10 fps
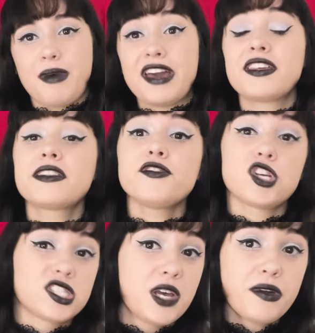I think that you
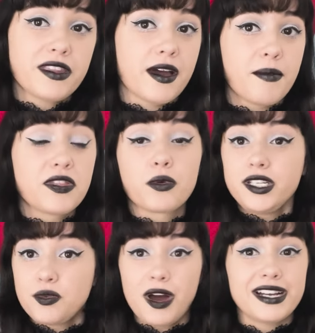should sit with them. And the
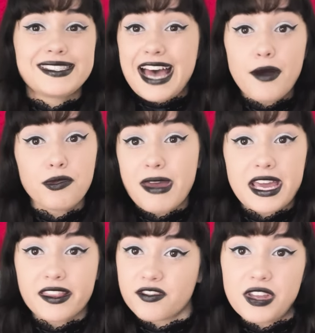reason why I sat with
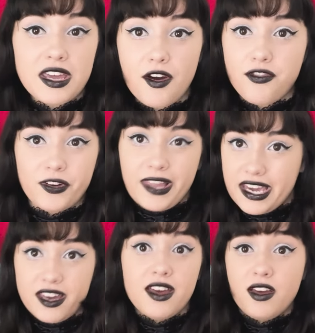making this video for
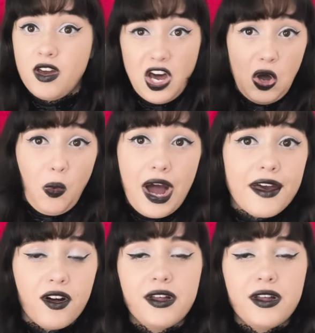a while